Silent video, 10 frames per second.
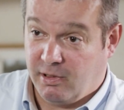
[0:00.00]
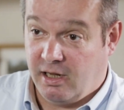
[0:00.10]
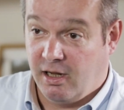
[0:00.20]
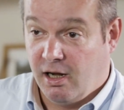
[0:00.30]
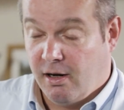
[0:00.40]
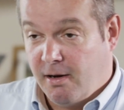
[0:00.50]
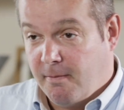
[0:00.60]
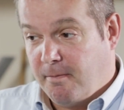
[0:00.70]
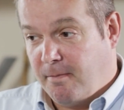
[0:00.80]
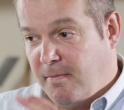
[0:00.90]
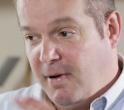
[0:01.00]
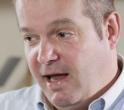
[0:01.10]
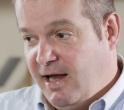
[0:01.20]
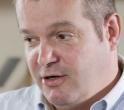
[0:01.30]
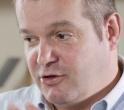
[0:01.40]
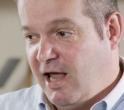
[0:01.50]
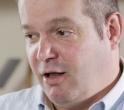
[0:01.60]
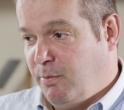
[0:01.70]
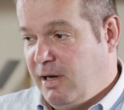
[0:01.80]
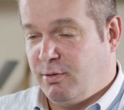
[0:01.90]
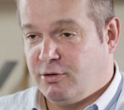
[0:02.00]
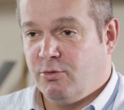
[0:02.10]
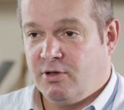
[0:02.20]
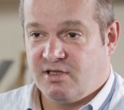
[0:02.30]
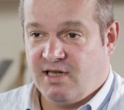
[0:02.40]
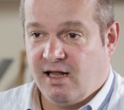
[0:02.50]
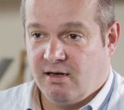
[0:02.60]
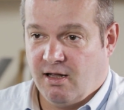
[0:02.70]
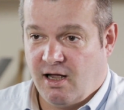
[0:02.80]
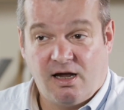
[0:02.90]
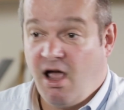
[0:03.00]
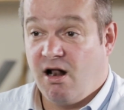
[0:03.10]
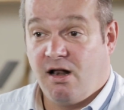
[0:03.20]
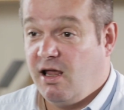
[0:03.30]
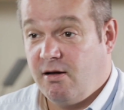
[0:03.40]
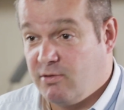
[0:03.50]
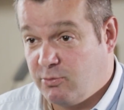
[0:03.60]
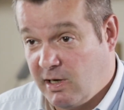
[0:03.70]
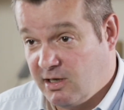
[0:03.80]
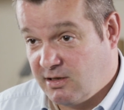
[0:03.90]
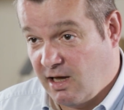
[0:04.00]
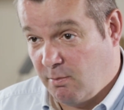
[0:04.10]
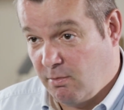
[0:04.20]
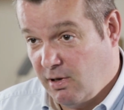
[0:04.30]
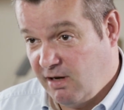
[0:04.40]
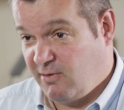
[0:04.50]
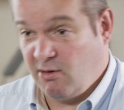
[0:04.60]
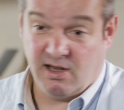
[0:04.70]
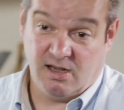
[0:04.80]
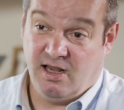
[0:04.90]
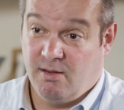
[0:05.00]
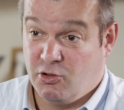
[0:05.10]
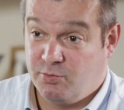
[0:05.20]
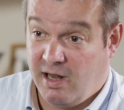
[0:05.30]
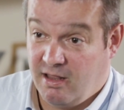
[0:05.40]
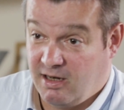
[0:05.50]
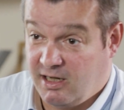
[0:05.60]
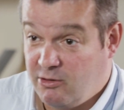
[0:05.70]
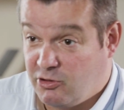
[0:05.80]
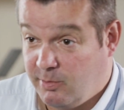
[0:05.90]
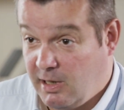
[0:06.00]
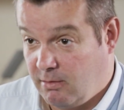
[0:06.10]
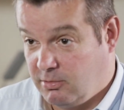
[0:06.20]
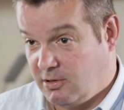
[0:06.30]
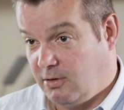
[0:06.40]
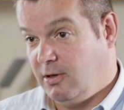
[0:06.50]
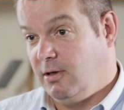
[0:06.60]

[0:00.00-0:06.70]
But it, it does help people to understand that I can't hear as well as them, even though I can hear much better than I used to be able to.